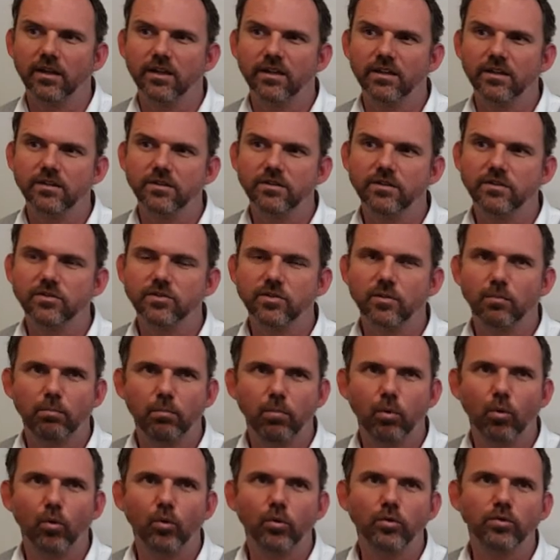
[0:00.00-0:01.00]
in
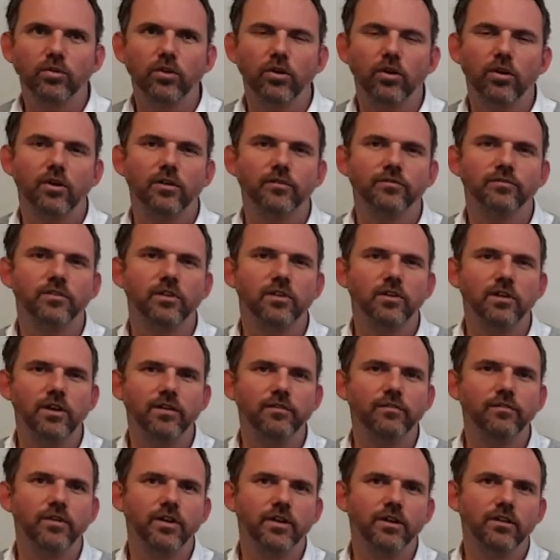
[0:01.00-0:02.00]
support of
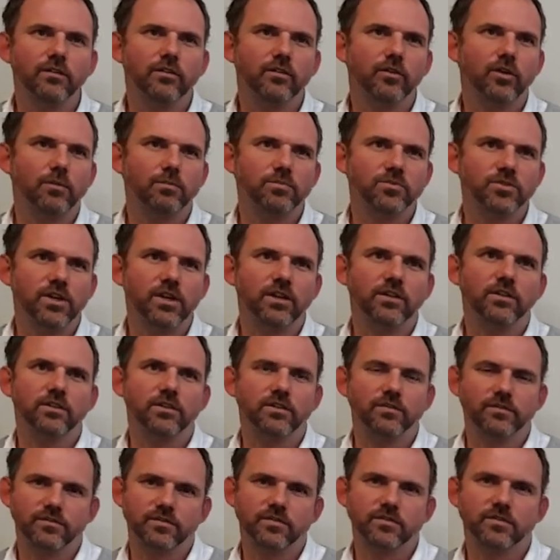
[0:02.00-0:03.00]
delivering the
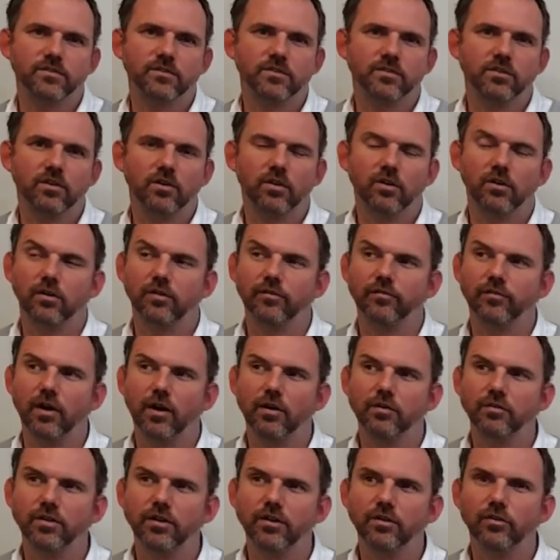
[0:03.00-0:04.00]
objectives of
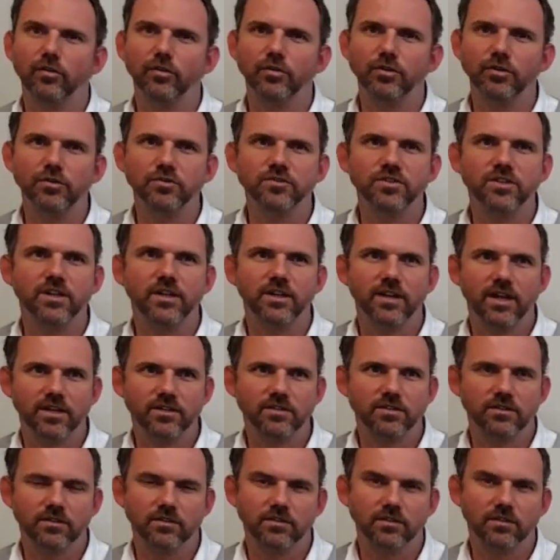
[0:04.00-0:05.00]
owning or using an
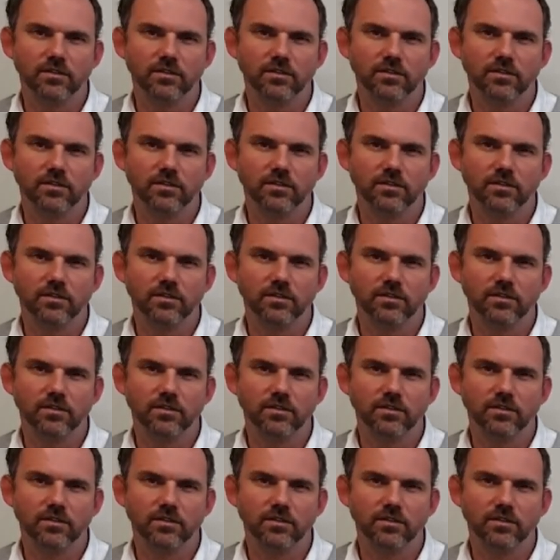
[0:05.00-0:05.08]
asset.